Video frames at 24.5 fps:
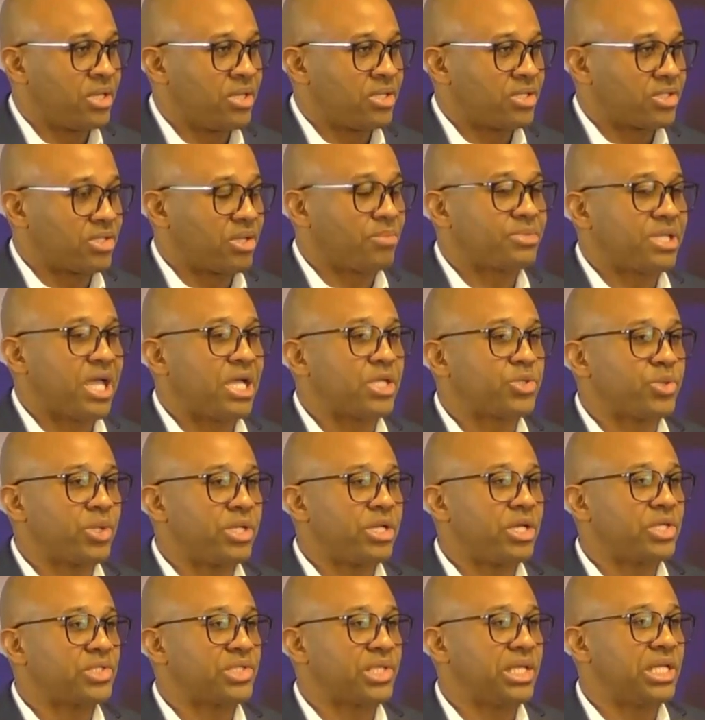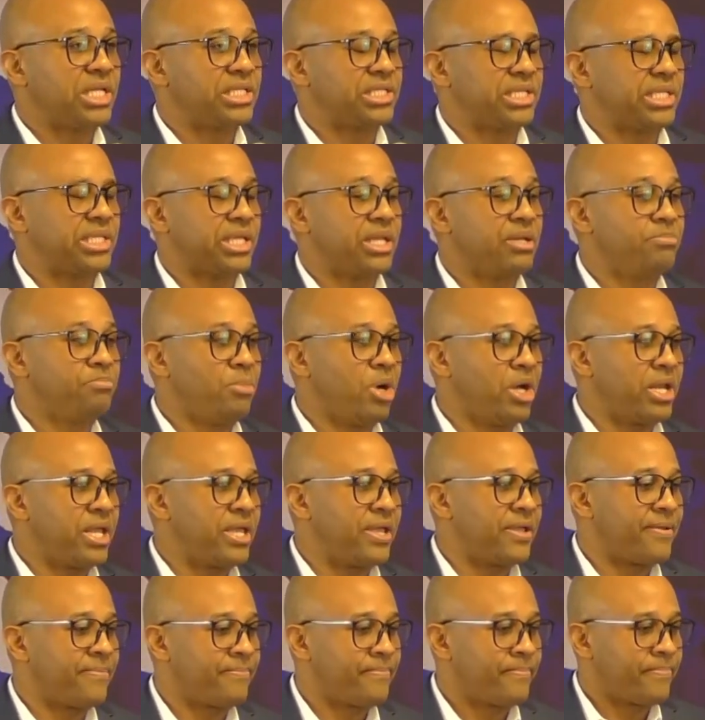Sometimes when they're soliciting
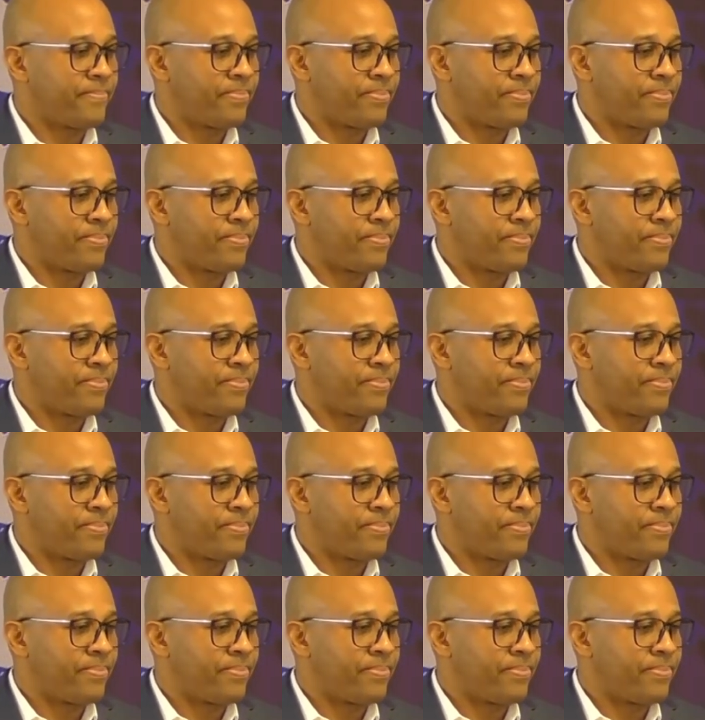money,